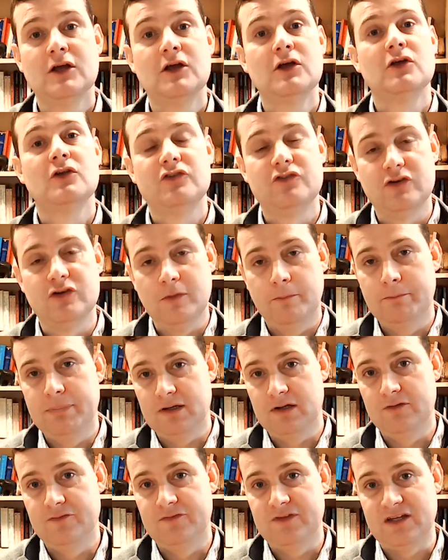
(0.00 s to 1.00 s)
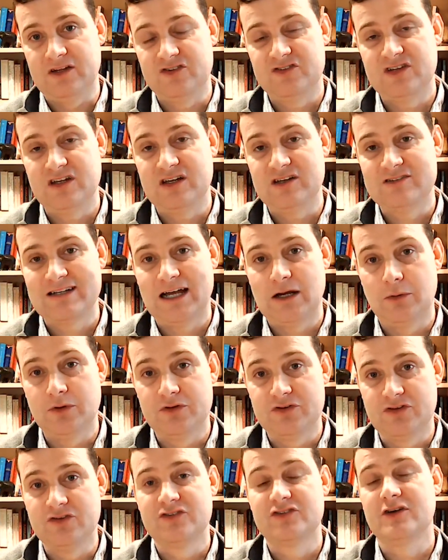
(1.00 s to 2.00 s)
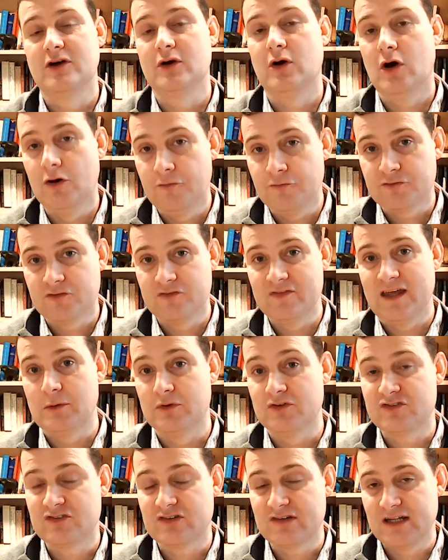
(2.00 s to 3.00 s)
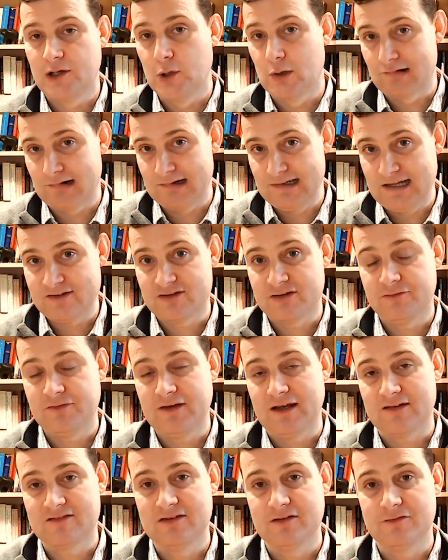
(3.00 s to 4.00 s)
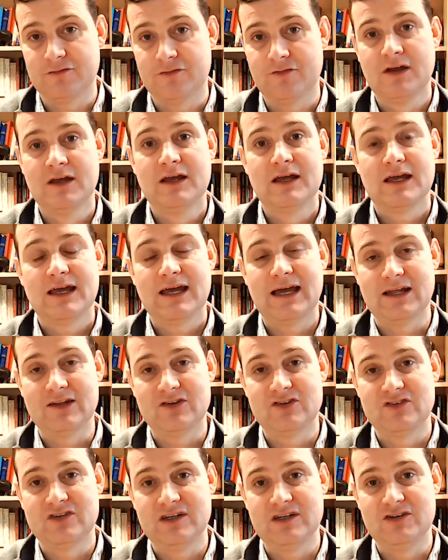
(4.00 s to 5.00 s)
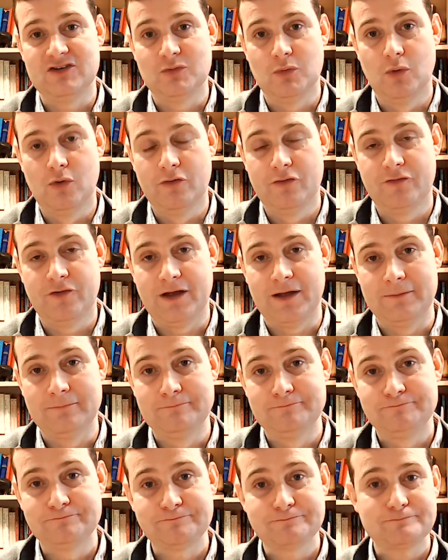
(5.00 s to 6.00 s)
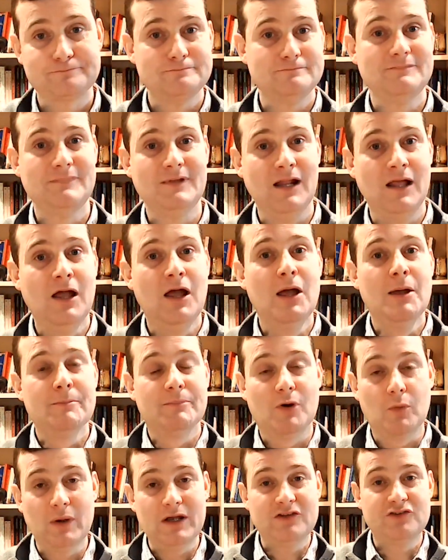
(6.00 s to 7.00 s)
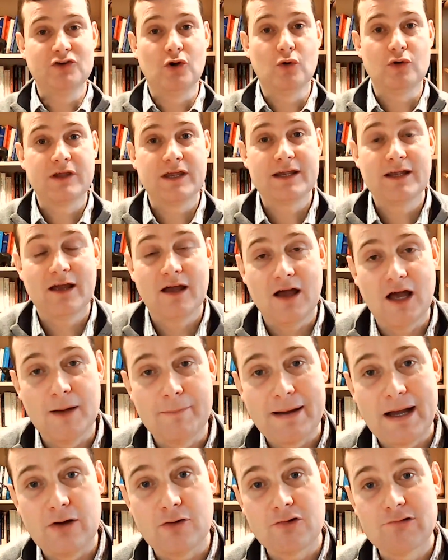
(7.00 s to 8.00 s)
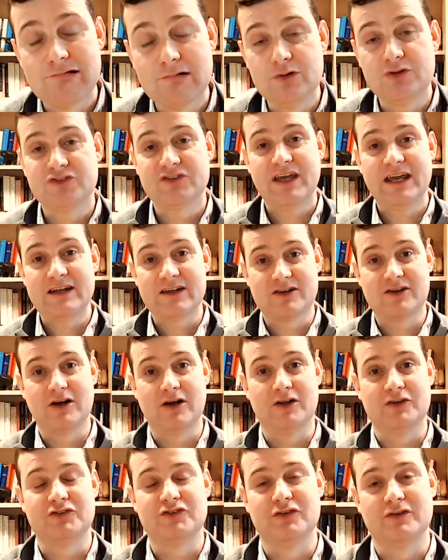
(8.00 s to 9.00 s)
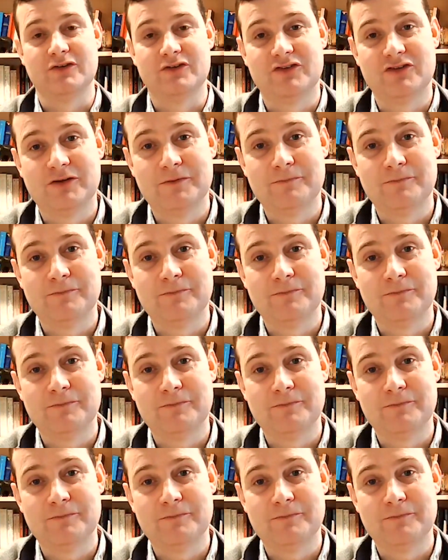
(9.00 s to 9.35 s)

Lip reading: to build these siege towers, and so often they were slower and less effective at siege warfare. But we're talking about Crusader castles,